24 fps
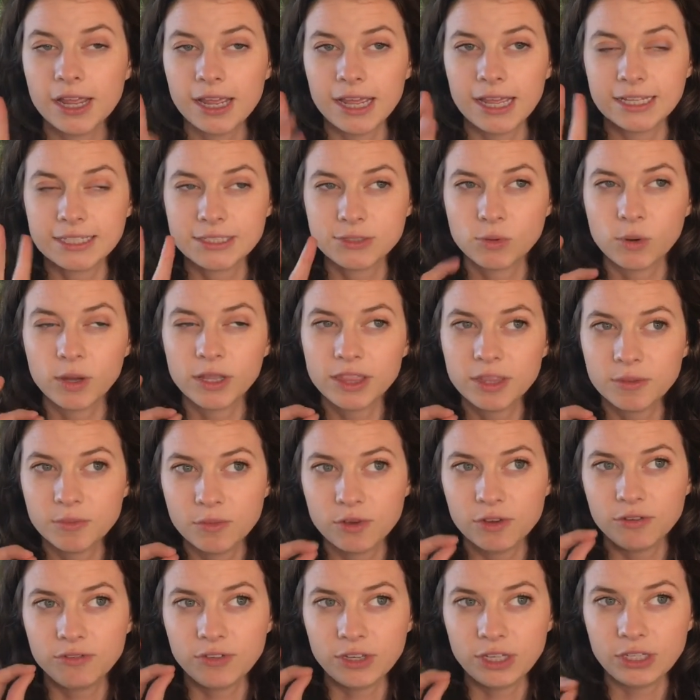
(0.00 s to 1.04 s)
It's what the
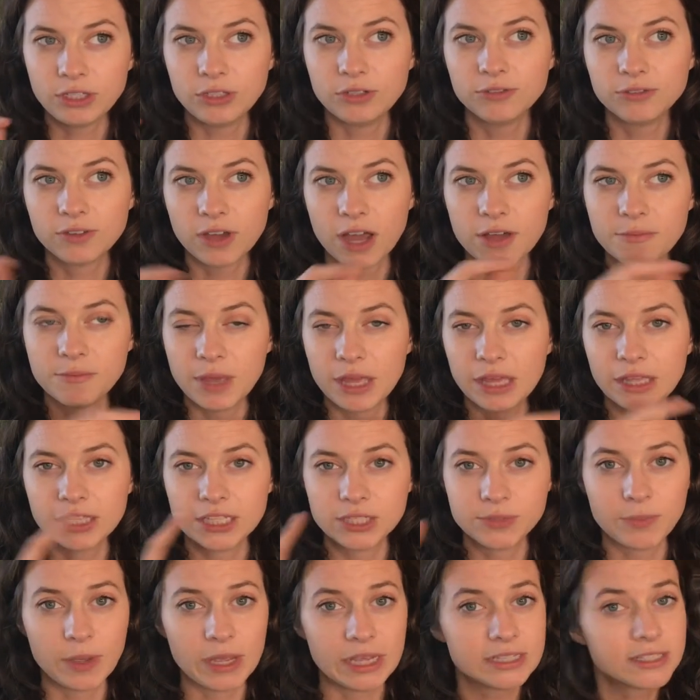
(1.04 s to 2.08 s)
movie You've Got Mail
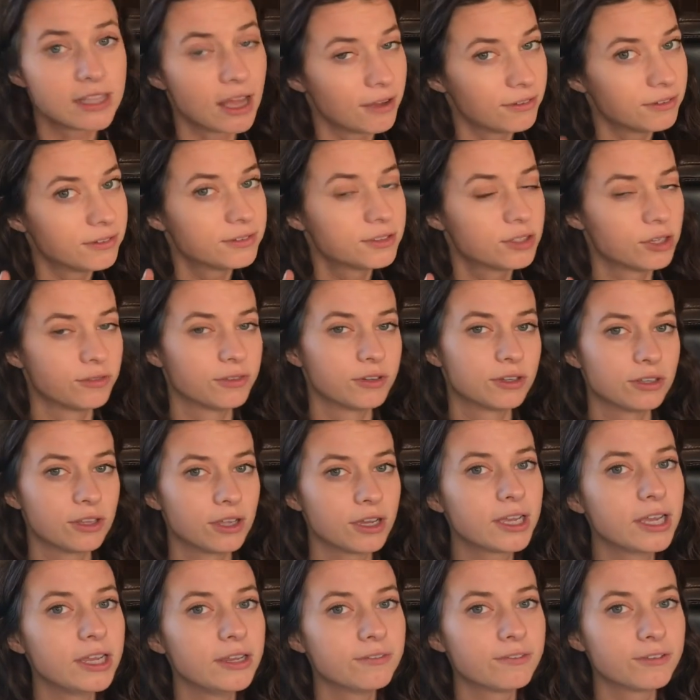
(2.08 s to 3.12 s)
is based off of, so if you're
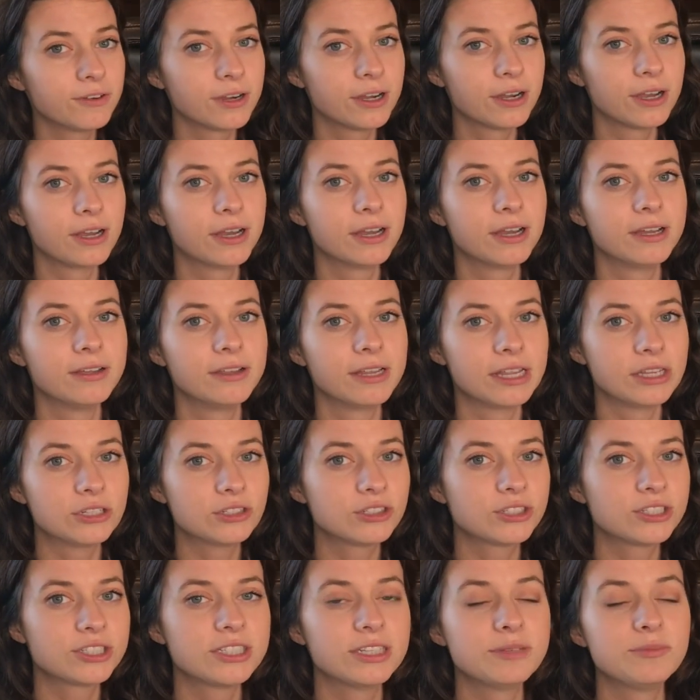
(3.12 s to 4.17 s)
looking for an
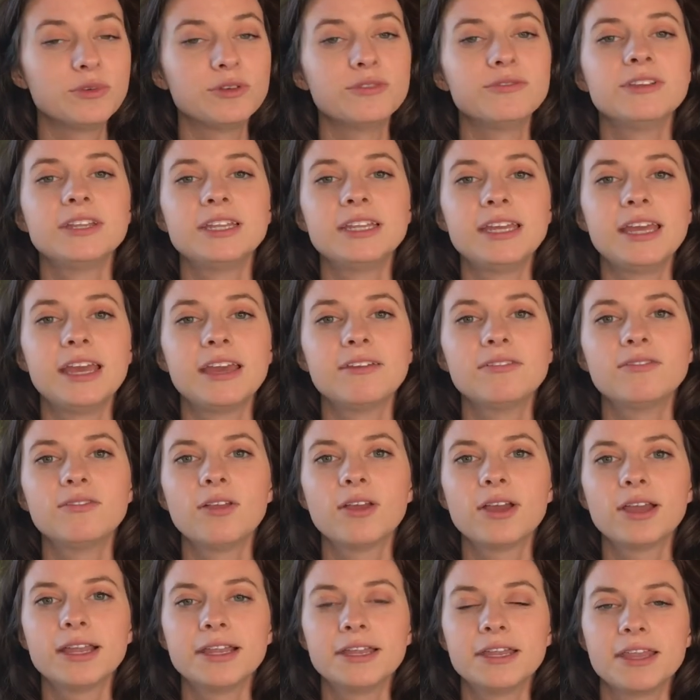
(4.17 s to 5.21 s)
interesting movie to give,
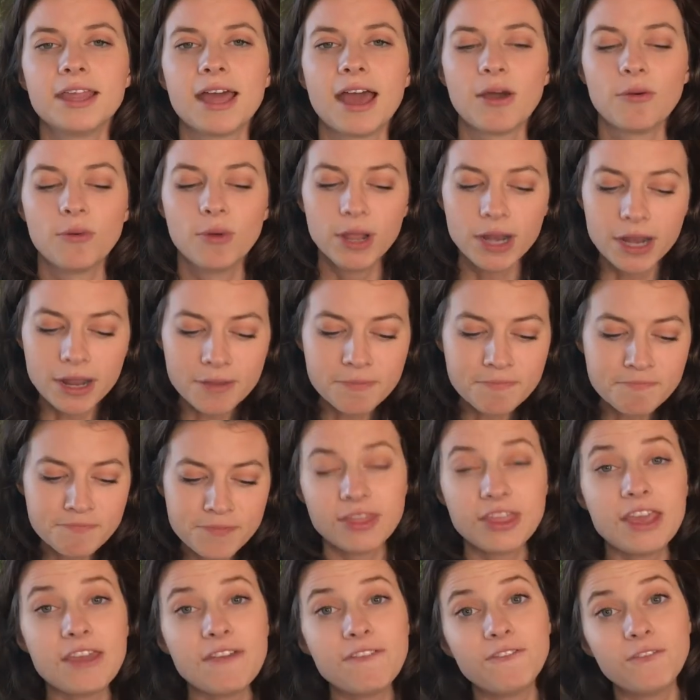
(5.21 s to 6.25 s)
look into that one.
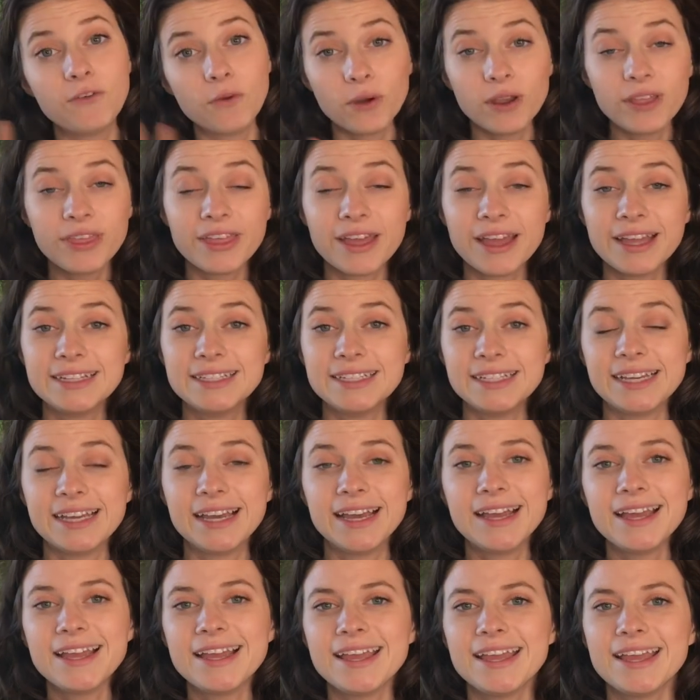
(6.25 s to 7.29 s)
The fourth
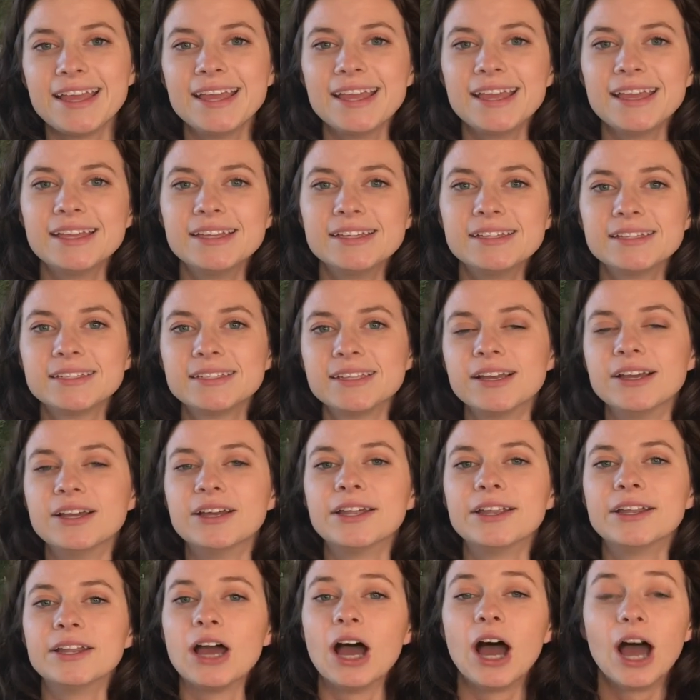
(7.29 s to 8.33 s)
idea is
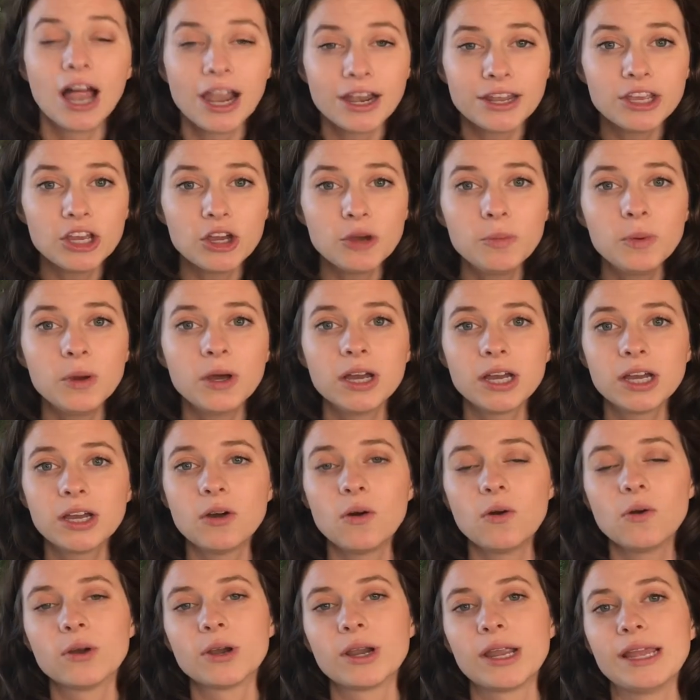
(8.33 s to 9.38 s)
an
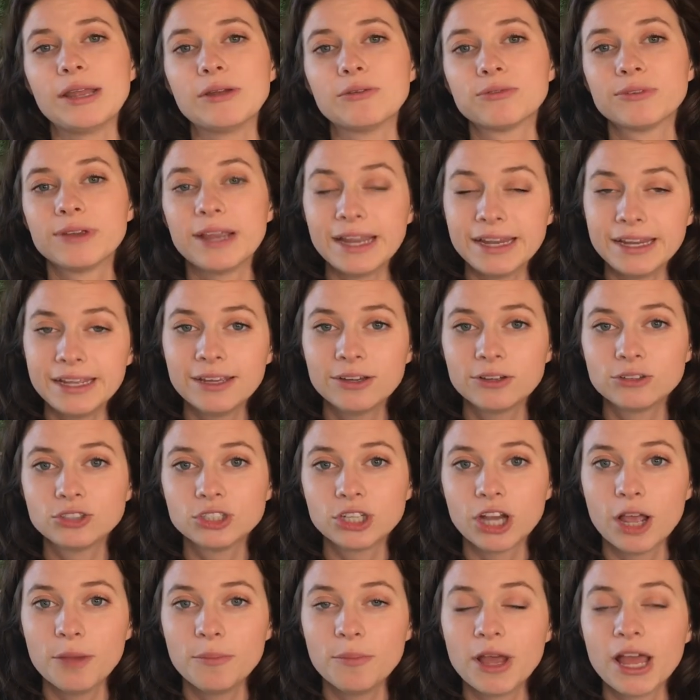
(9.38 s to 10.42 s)
audiobook or a radio
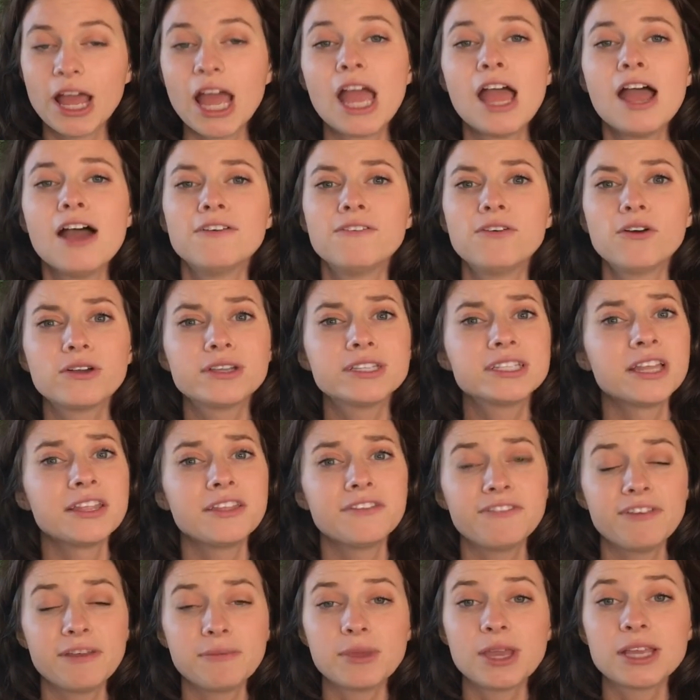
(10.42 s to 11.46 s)
drama. Focus on
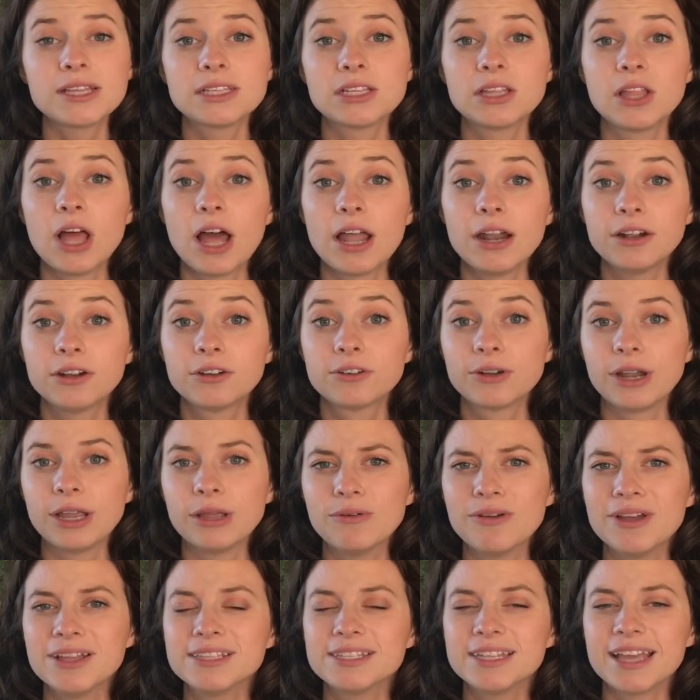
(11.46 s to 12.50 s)
the Family has a lot of great
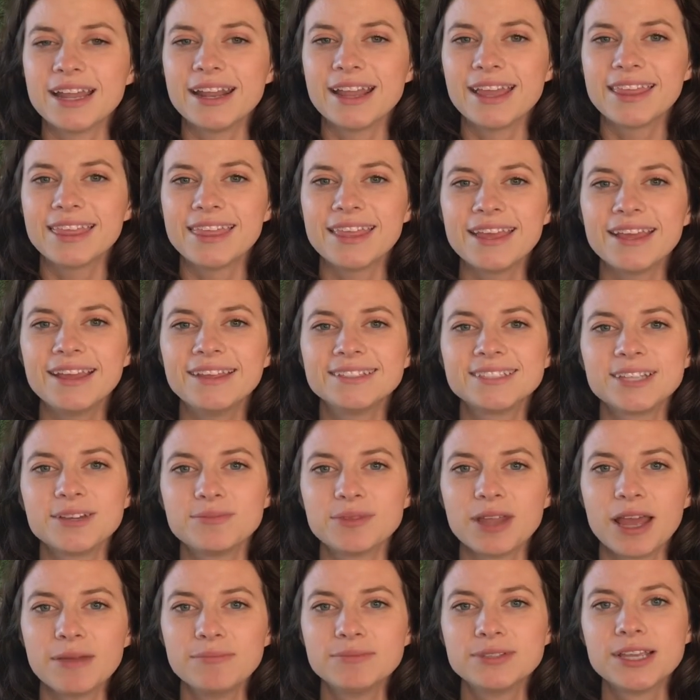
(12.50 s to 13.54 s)
ones, and I think
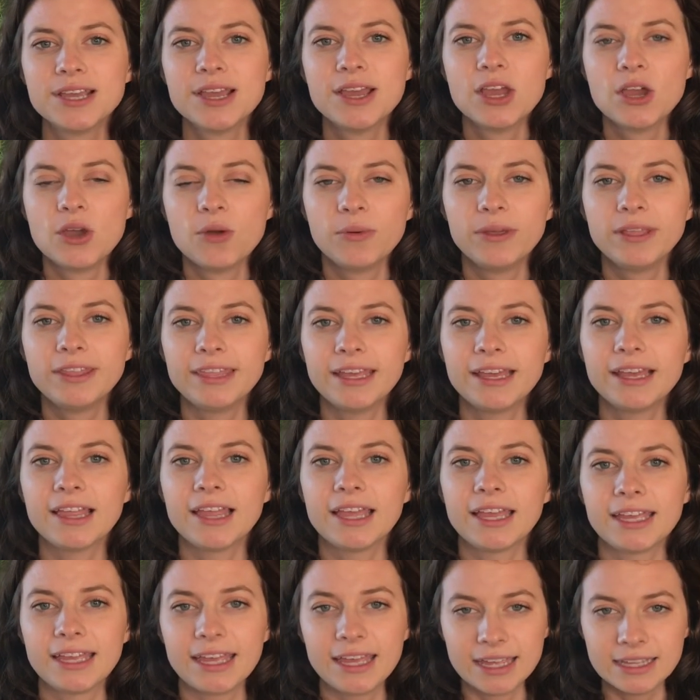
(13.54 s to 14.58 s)
sometimes we think
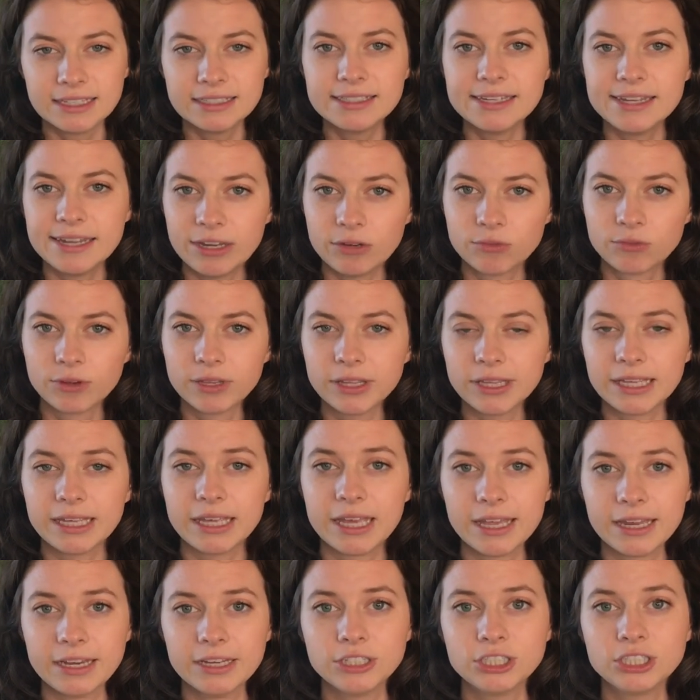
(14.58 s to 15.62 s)
like kids need really
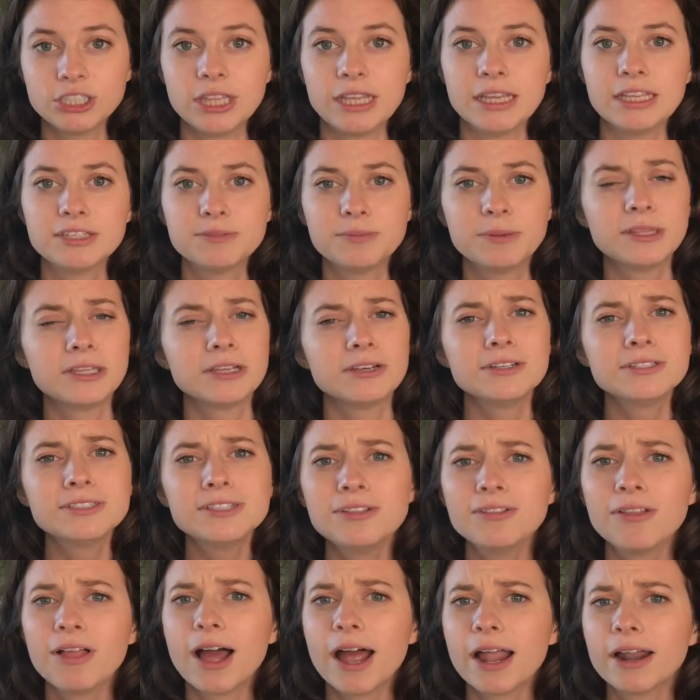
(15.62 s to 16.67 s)
kiddish things, but there is
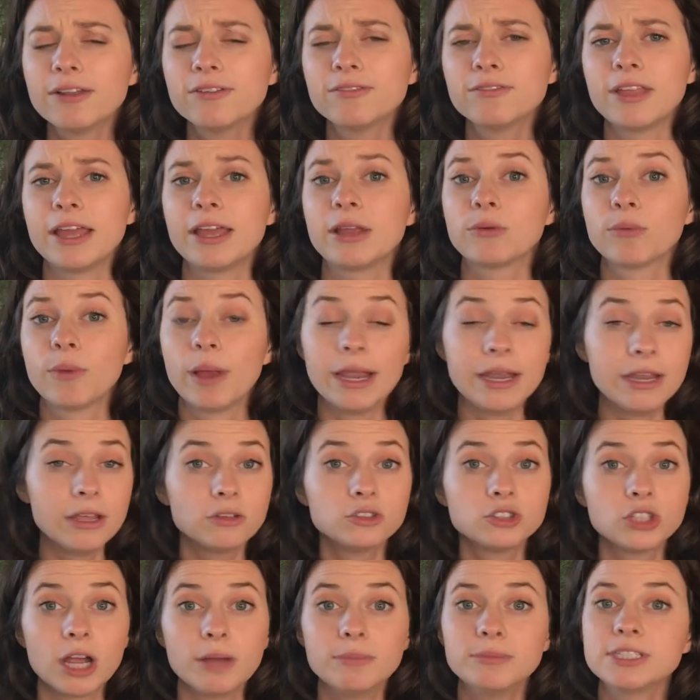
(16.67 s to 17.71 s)
a lot of like
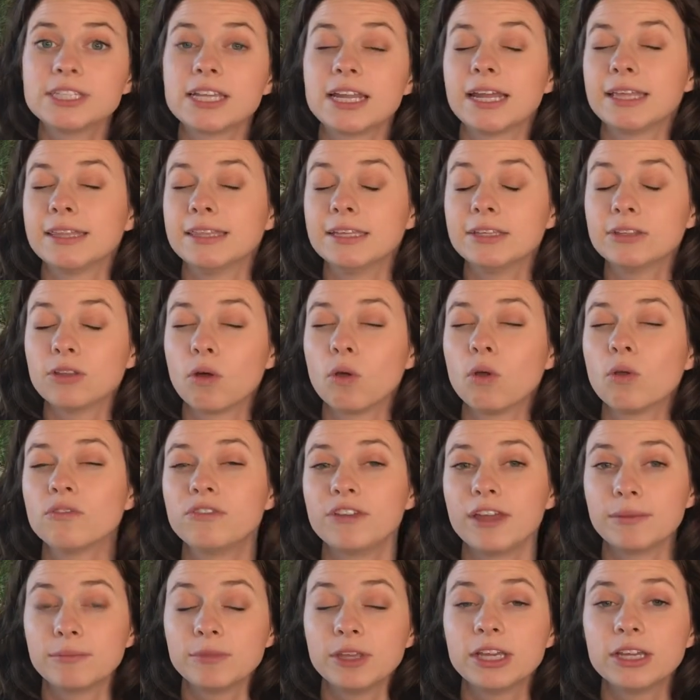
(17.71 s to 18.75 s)
radio dramas that I think the whole
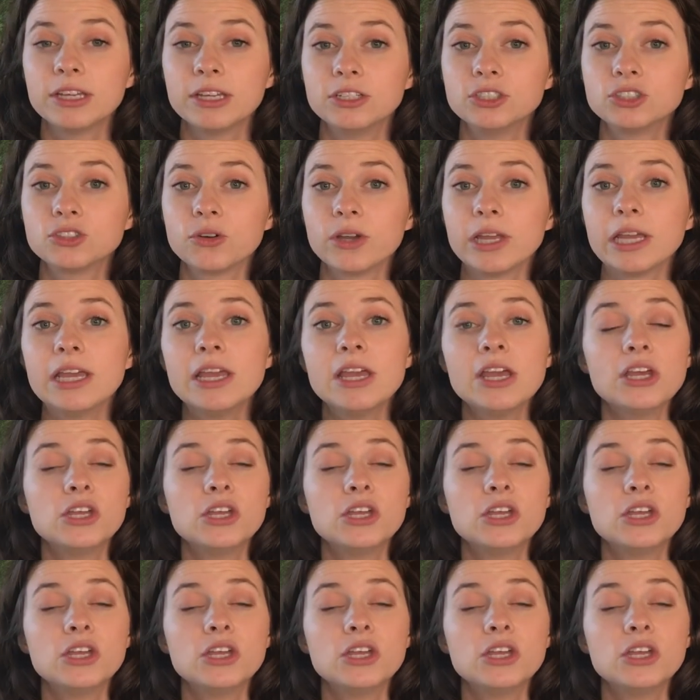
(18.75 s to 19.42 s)
family could enjoy.